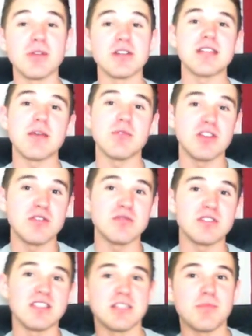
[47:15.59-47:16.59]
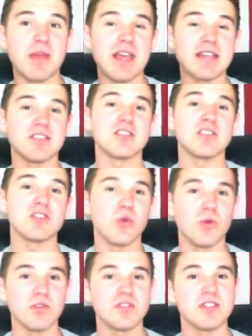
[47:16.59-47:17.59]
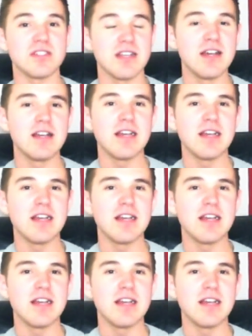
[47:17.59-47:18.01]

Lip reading: because they would use the spears and the swords as